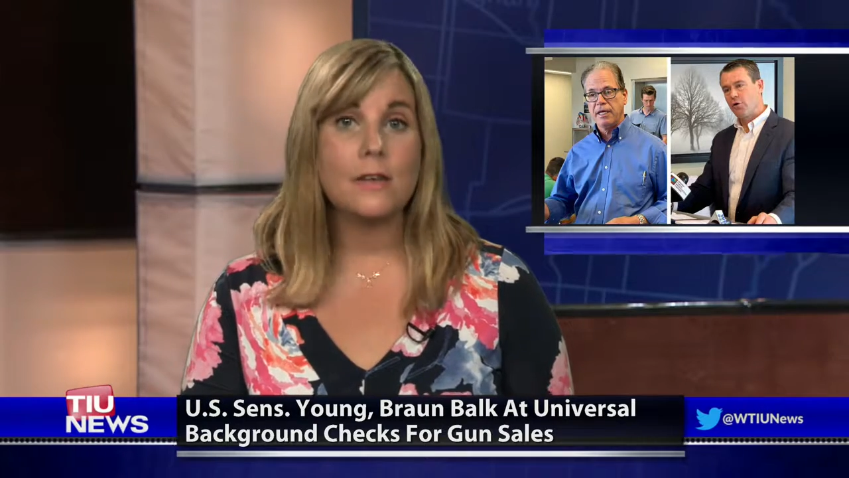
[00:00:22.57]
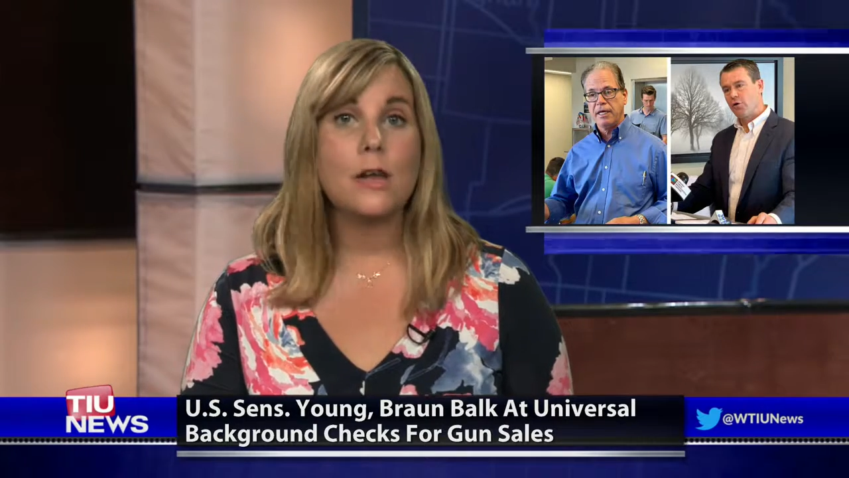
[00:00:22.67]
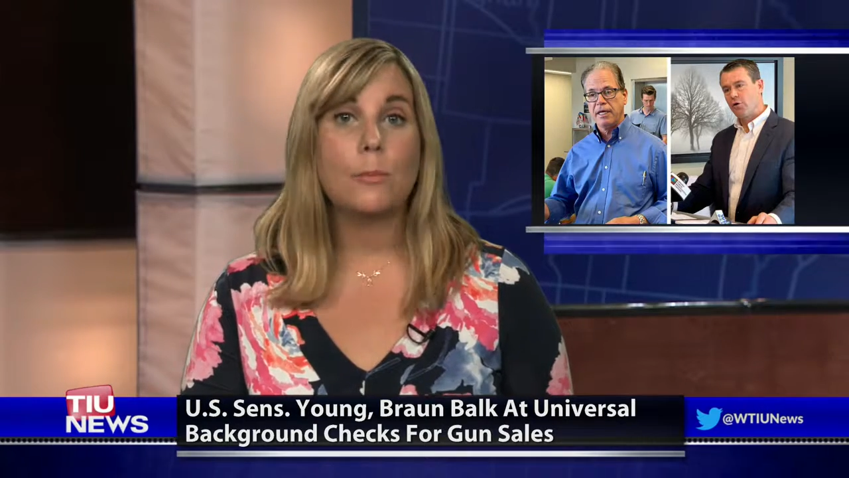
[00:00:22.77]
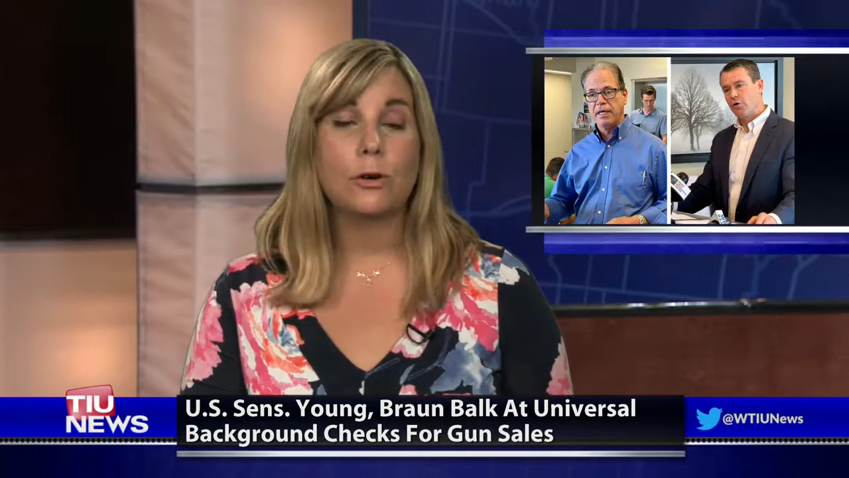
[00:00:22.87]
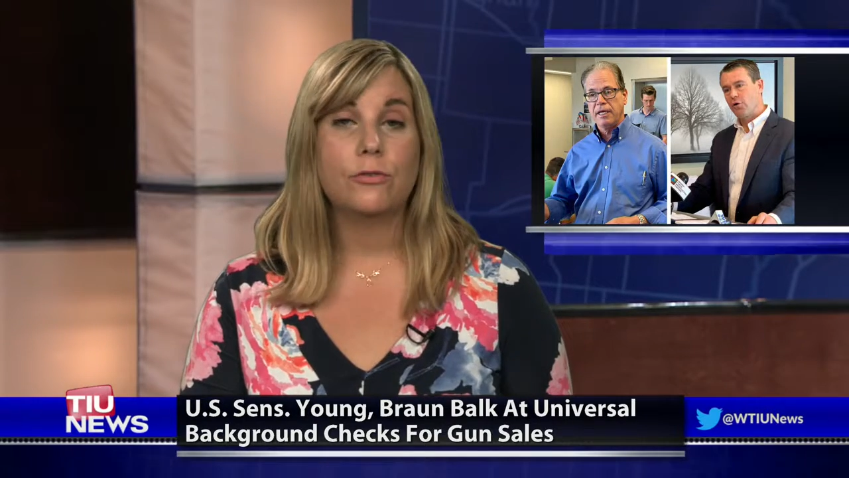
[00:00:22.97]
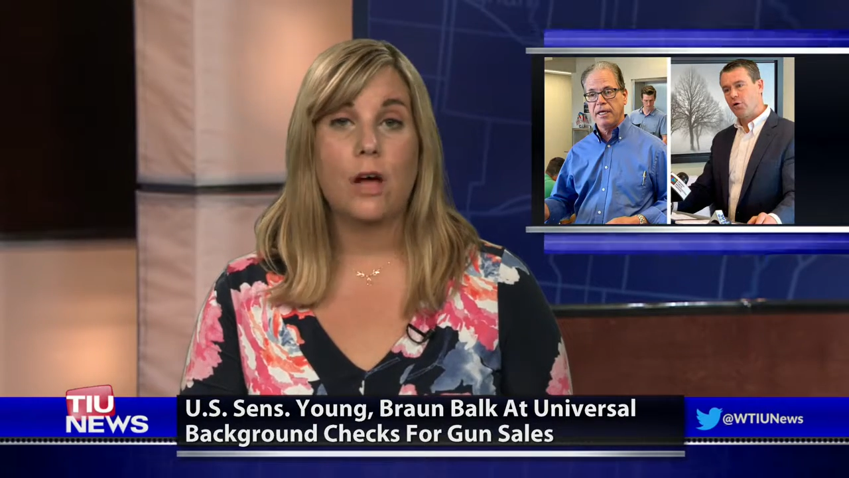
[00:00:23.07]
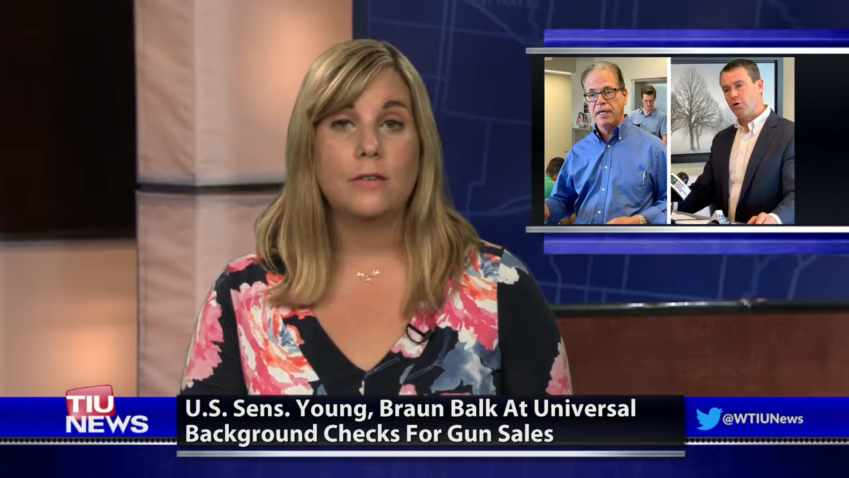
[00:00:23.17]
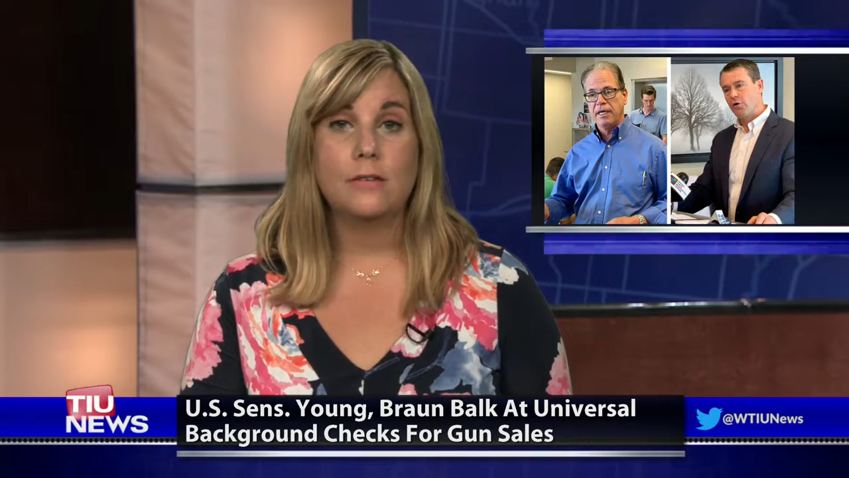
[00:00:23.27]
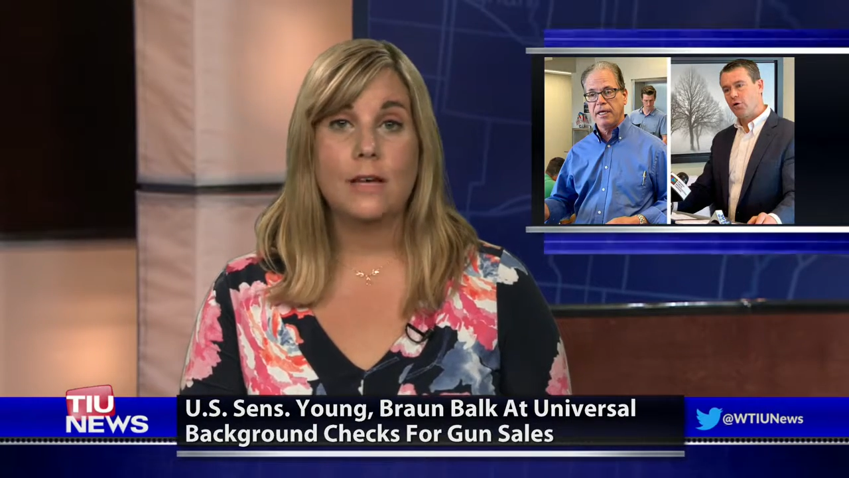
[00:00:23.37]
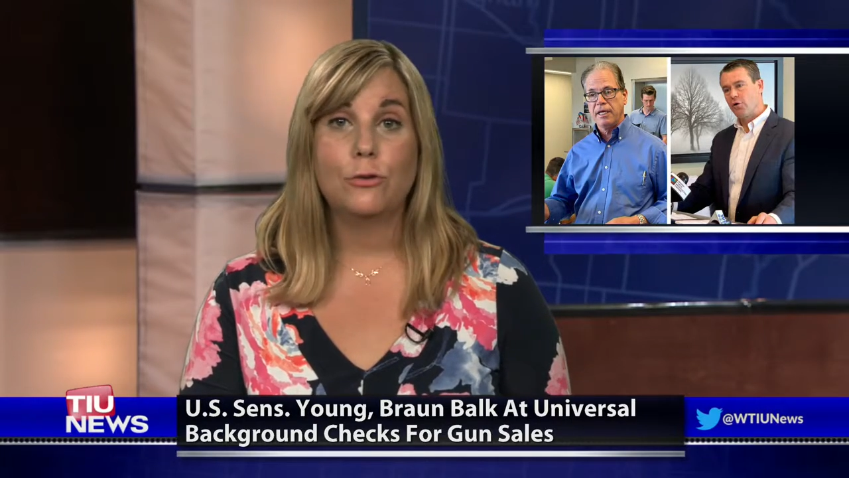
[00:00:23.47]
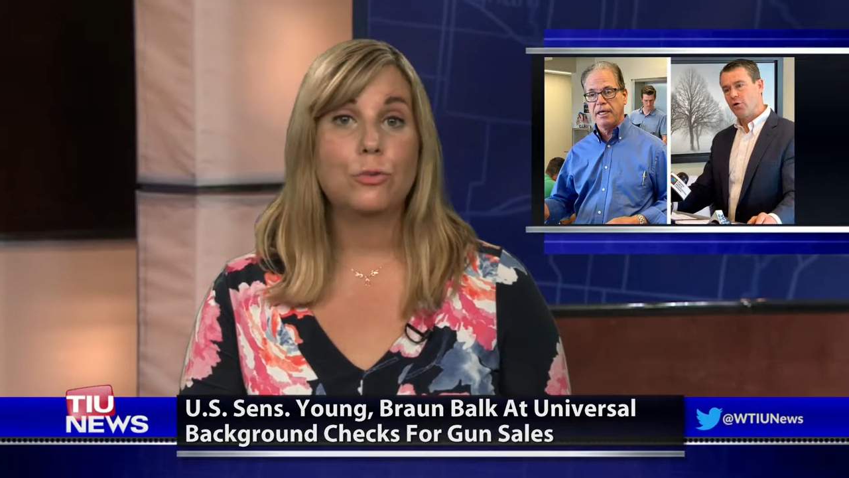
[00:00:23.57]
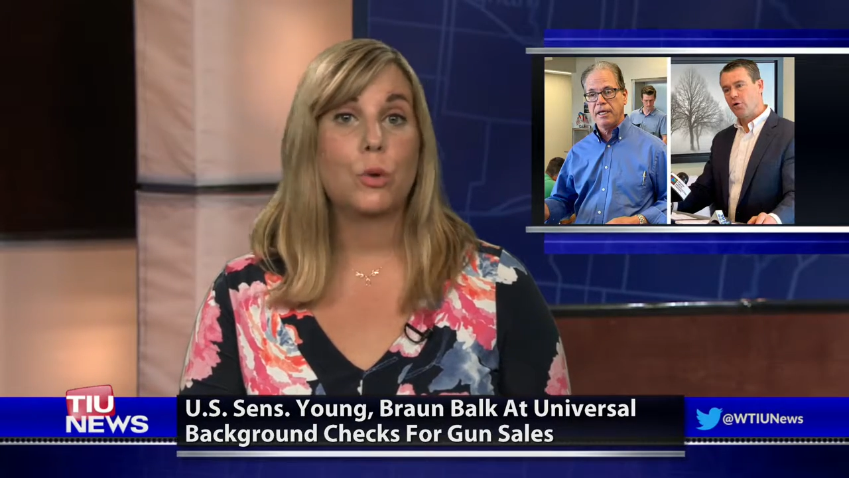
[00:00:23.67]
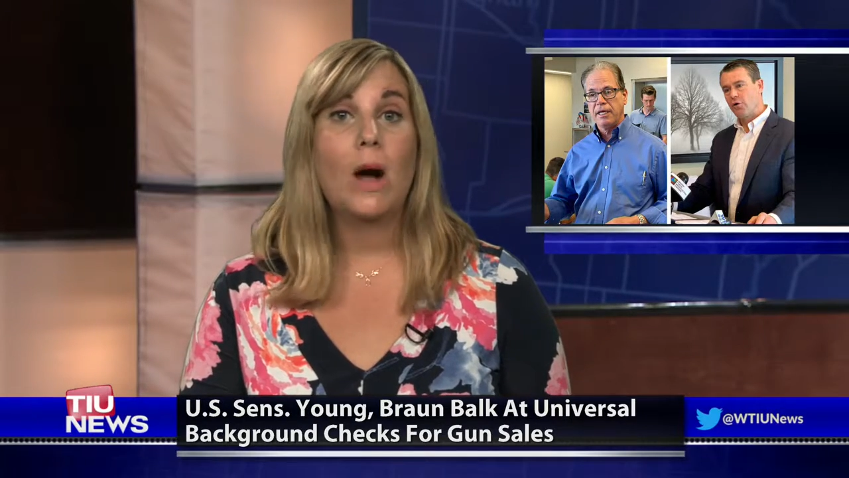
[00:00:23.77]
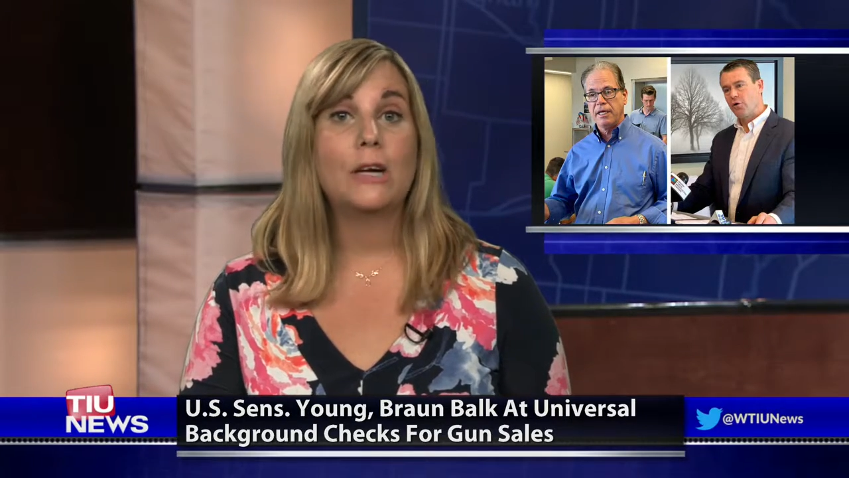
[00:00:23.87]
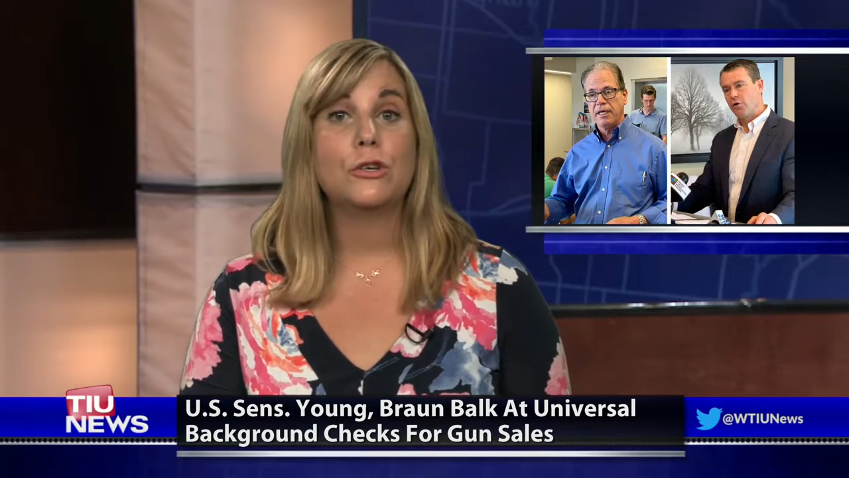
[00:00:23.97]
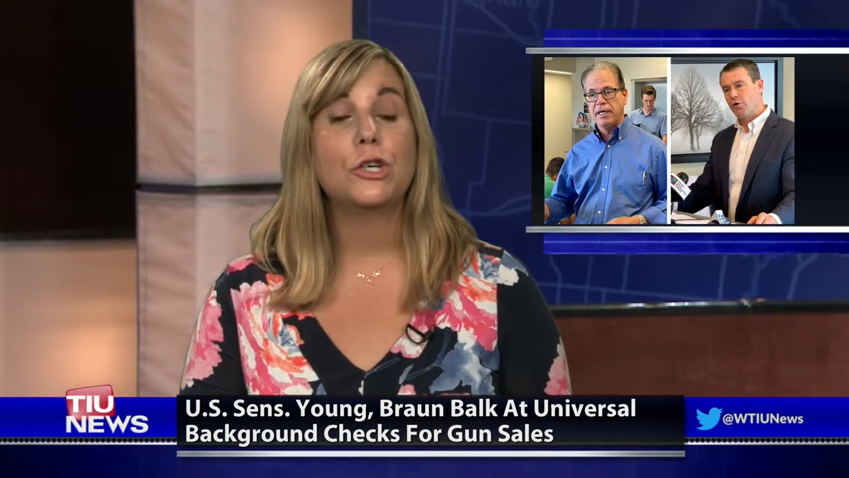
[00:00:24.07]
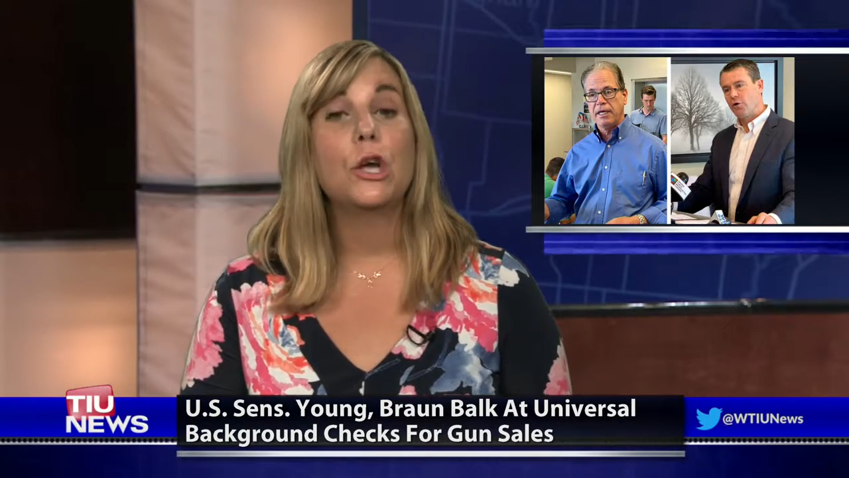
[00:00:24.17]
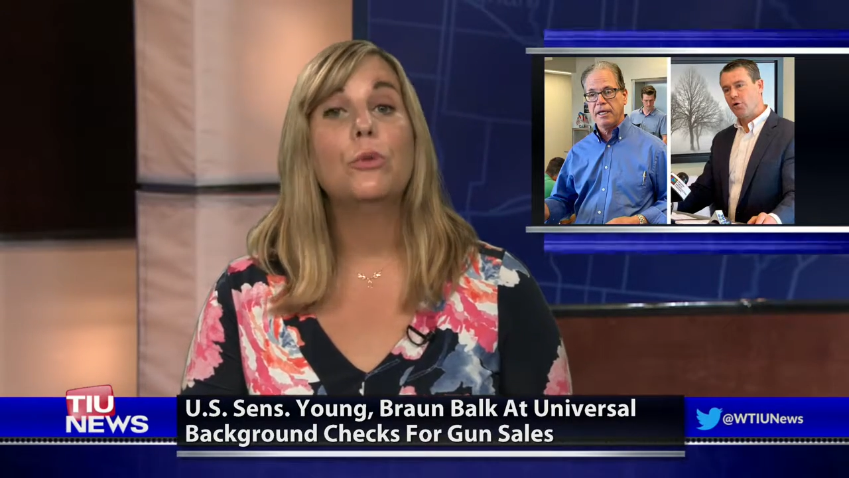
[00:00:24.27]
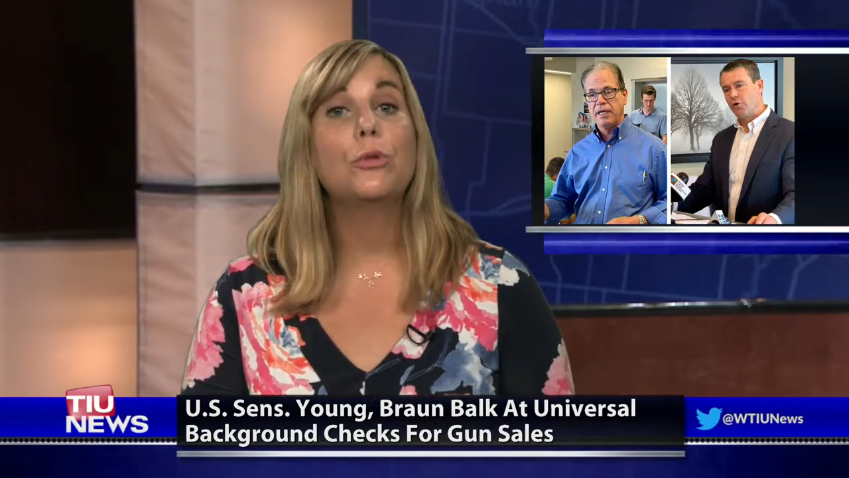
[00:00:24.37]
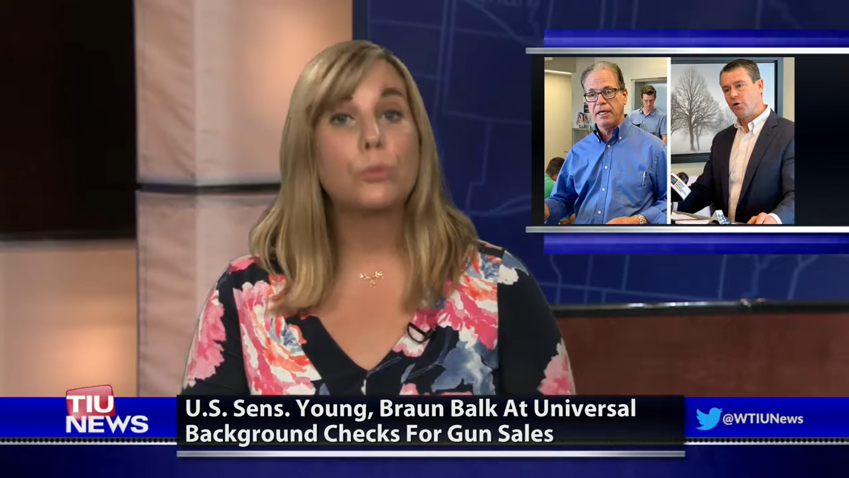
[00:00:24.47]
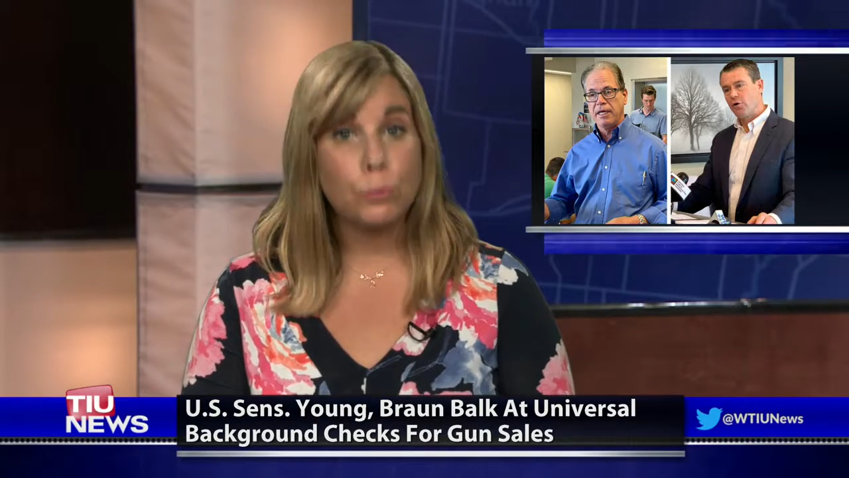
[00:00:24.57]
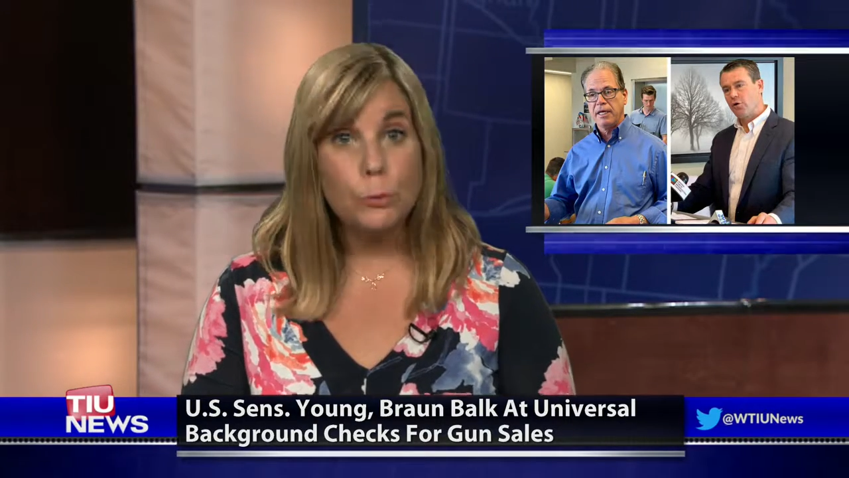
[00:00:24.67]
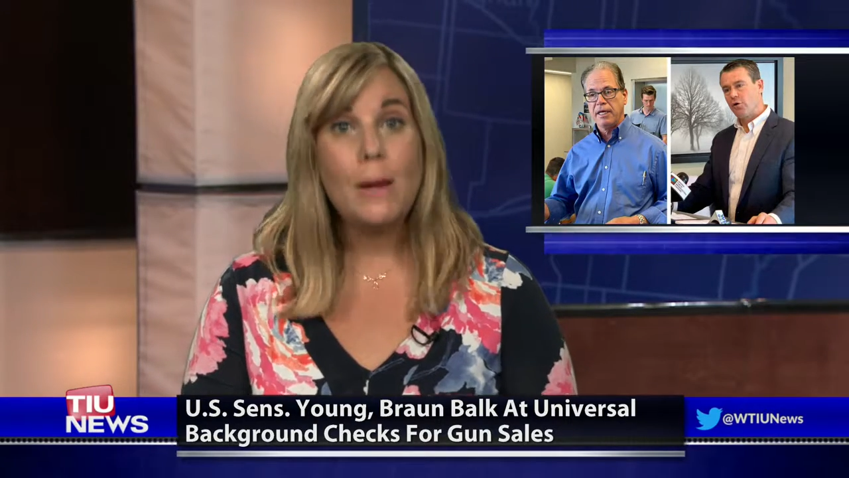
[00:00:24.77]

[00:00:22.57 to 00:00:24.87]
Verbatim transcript: the number of gun sales required to go through